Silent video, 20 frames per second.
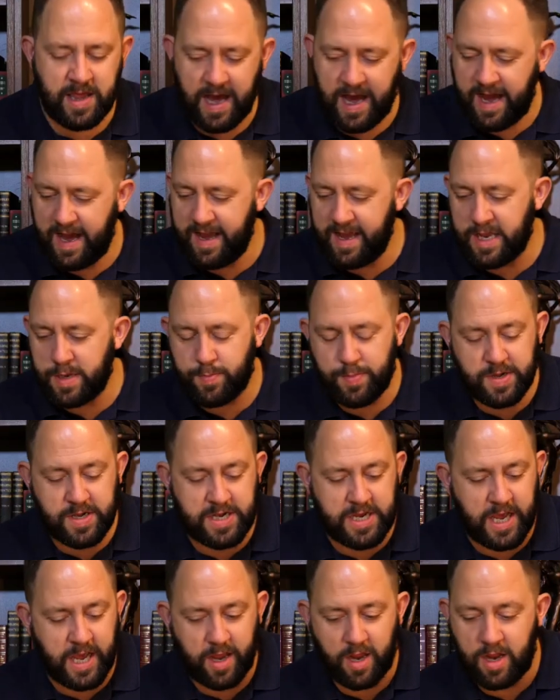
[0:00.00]
That is
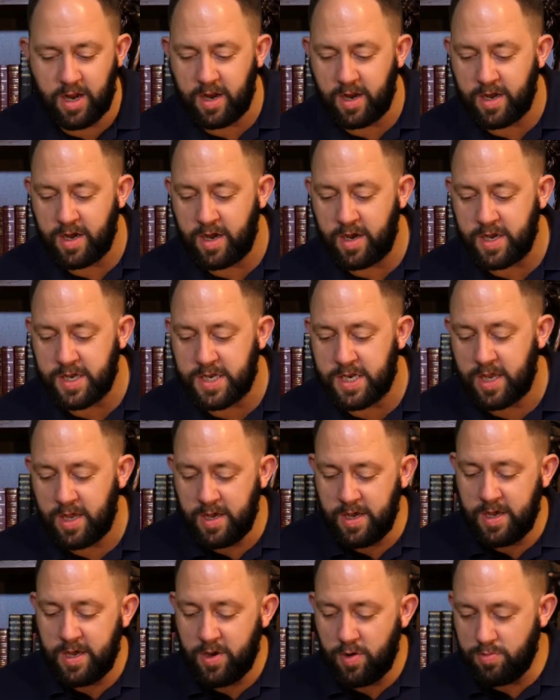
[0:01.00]
particularly nice.
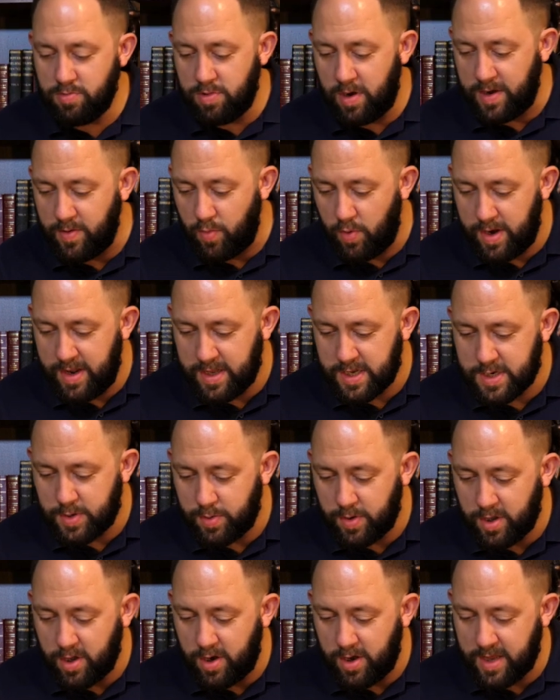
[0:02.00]
Right, what else
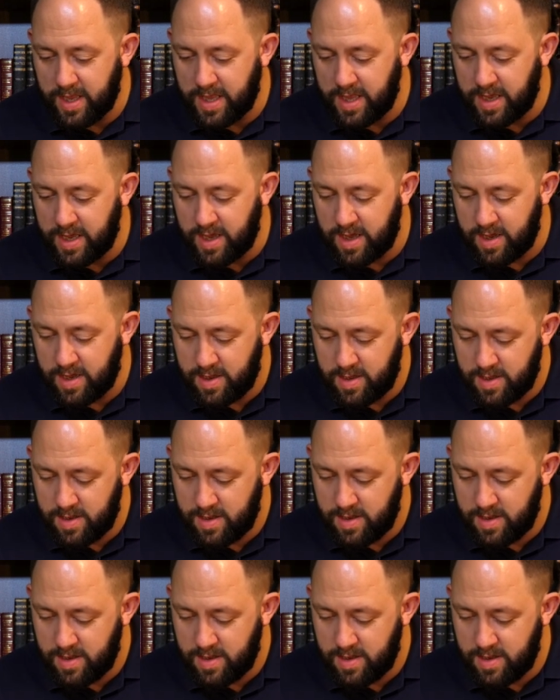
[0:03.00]
we got here?